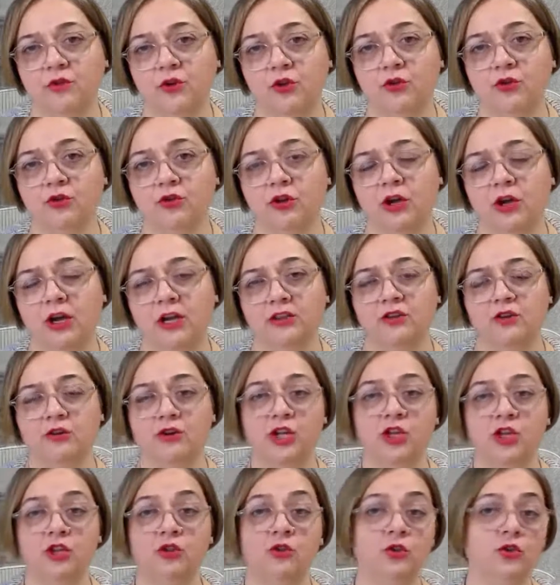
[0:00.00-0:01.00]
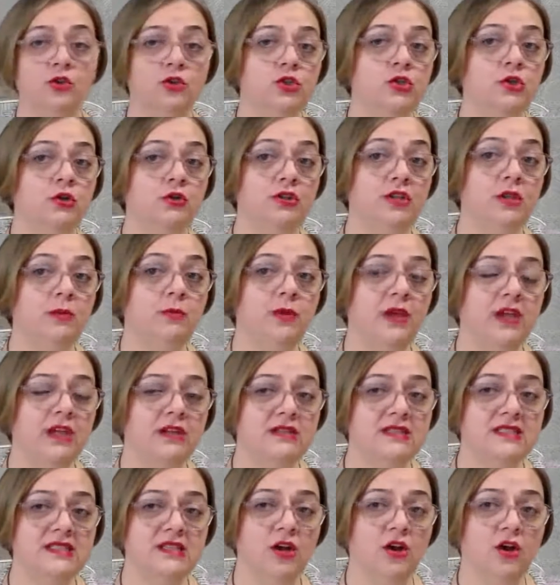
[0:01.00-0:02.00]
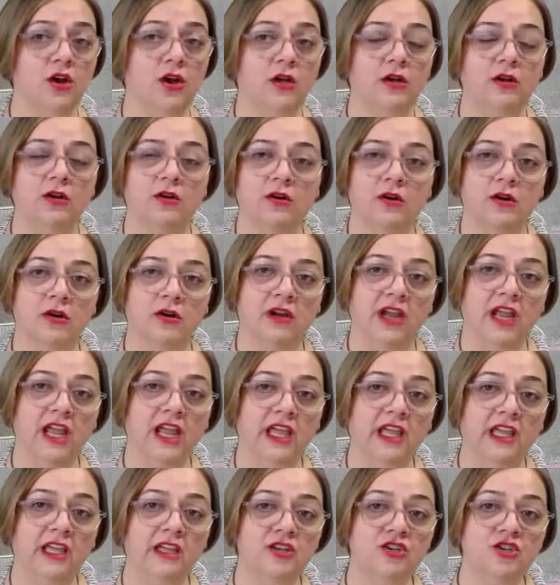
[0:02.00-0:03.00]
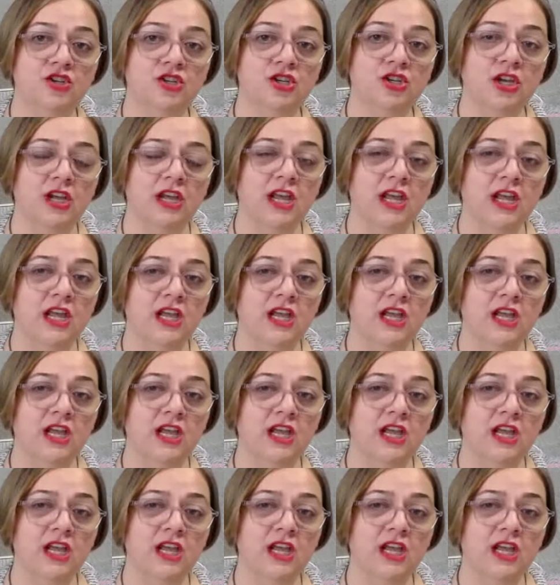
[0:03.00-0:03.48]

for your daughter. It also depends on her age.